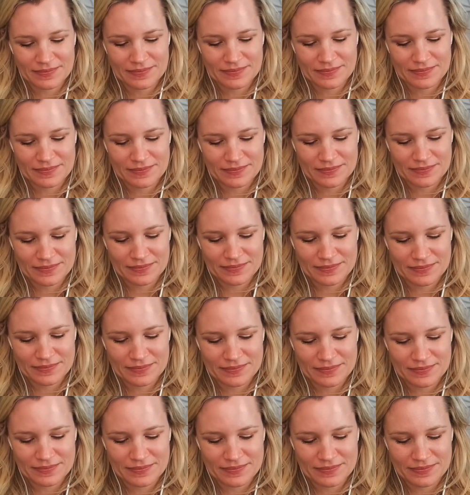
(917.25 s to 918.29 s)

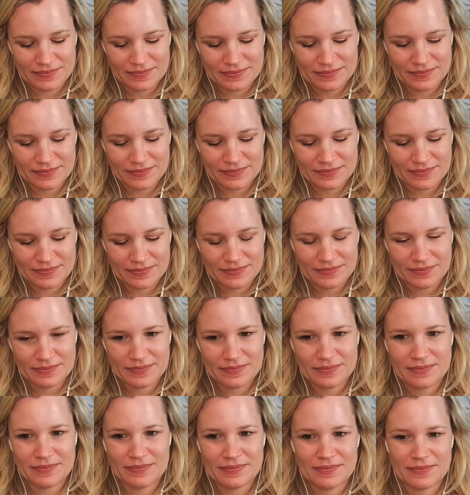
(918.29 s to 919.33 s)

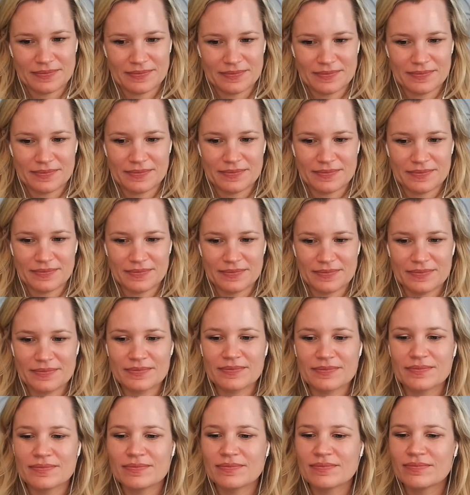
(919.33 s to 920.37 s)

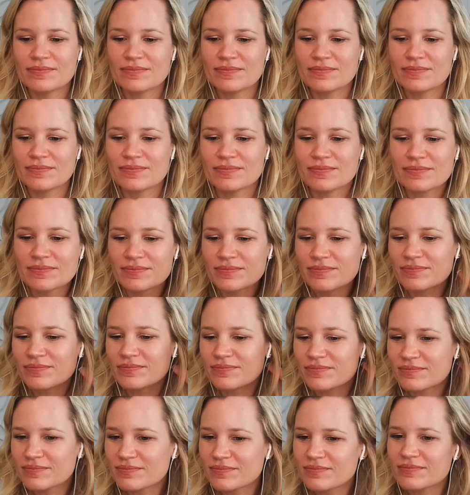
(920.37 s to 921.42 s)

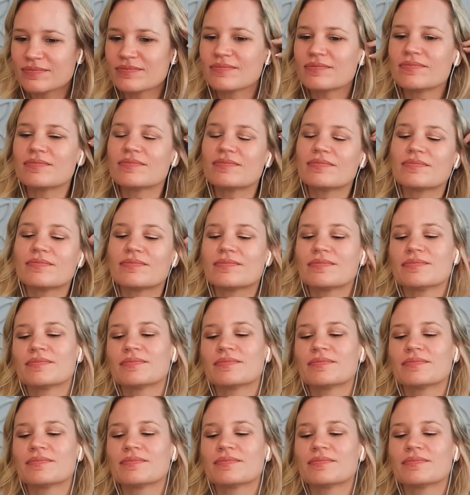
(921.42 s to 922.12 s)
(silent)